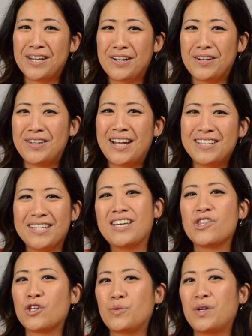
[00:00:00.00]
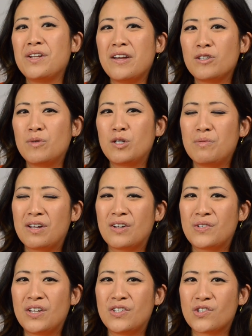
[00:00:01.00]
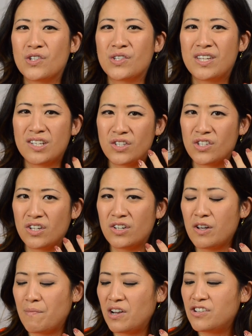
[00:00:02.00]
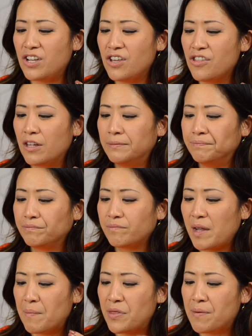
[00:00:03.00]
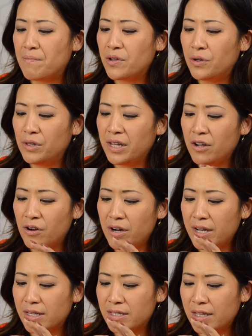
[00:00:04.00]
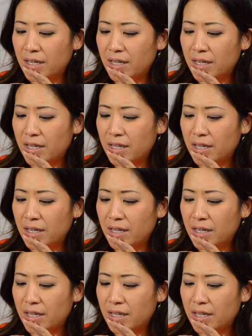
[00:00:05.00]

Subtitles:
Not digging this one as much because it just gets stuck in my teeth. But the middle layer, it's like